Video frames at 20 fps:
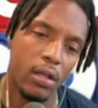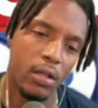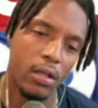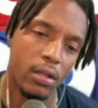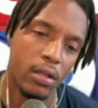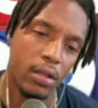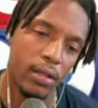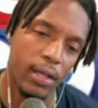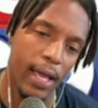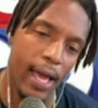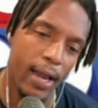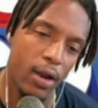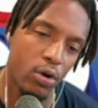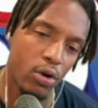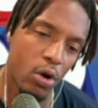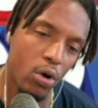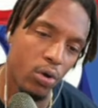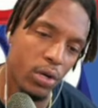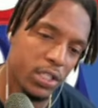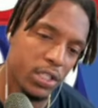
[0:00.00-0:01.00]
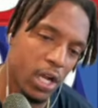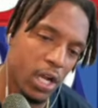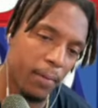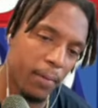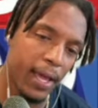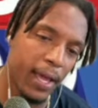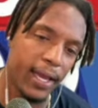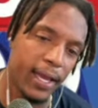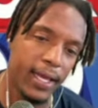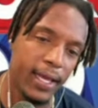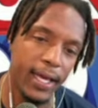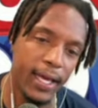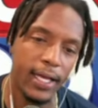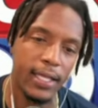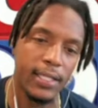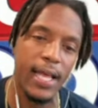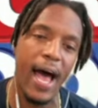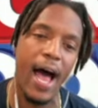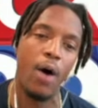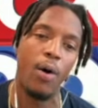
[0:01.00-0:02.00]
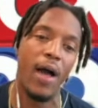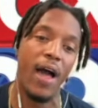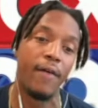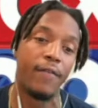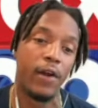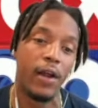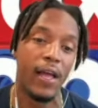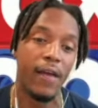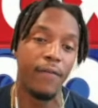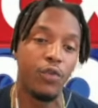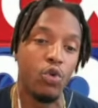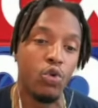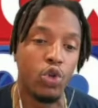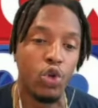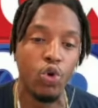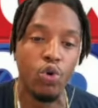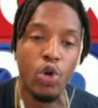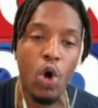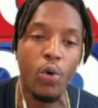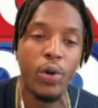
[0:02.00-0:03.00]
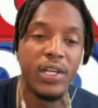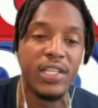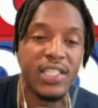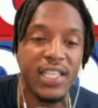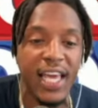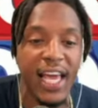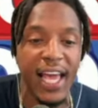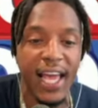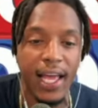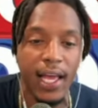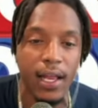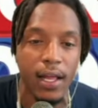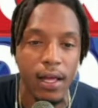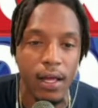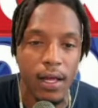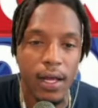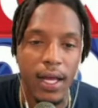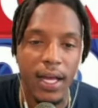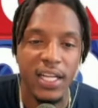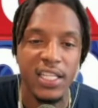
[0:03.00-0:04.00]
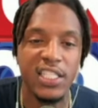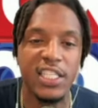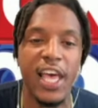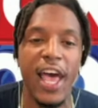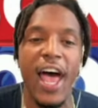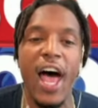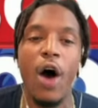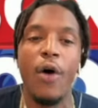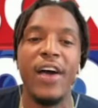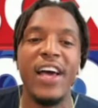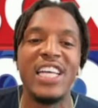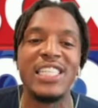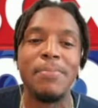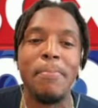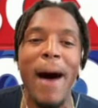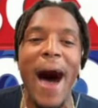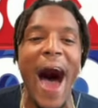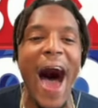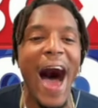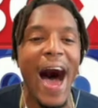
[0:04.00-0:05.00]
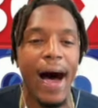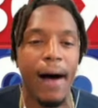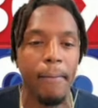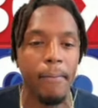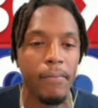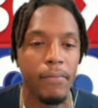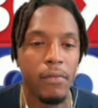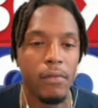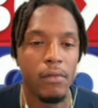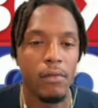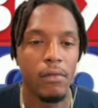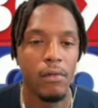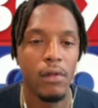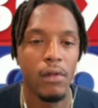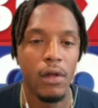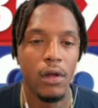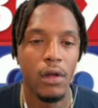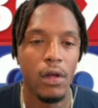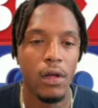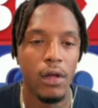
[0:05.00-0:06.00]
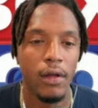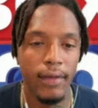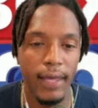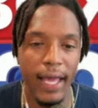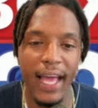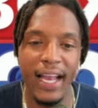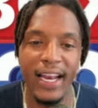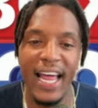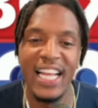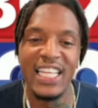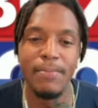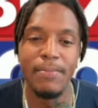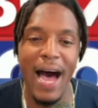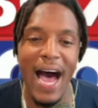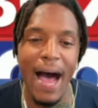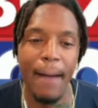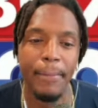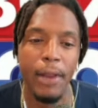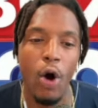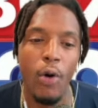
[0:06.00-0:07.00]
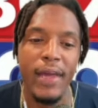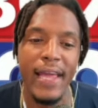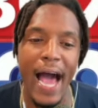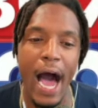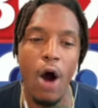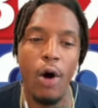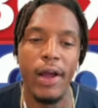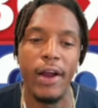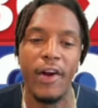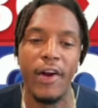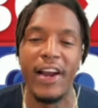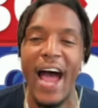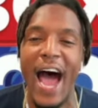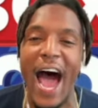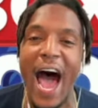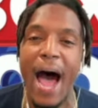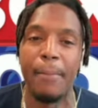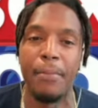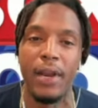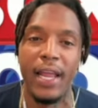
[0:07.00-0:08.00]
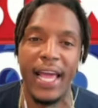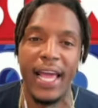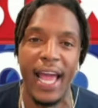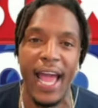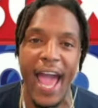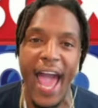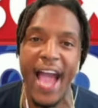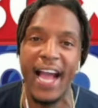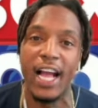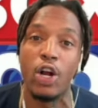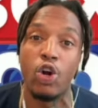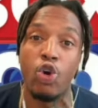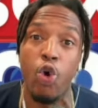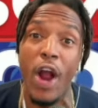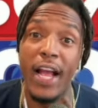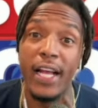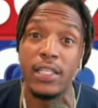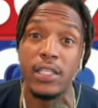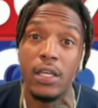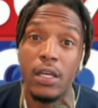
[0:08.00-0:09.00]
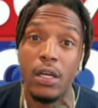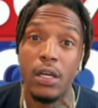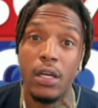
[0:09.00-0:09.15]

Yeah, I don't know who this young man is. However, if you do know this kid, tell his mom. Yeah, let his mom know he out here in Oakland acting crazy.